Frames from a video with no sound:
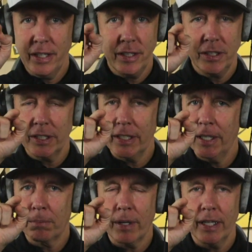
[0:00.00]
You just end
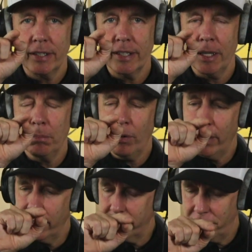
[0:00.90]
up right at the same
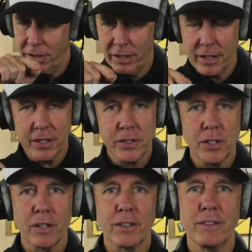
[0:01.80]
point. Draw another
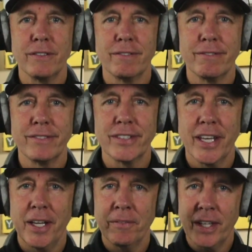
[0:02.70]
circle.
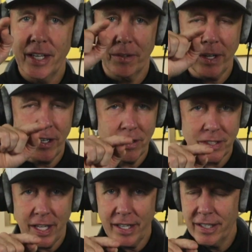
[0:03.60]
Same thing. Groundhog's
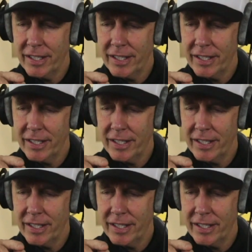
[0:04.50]
Day.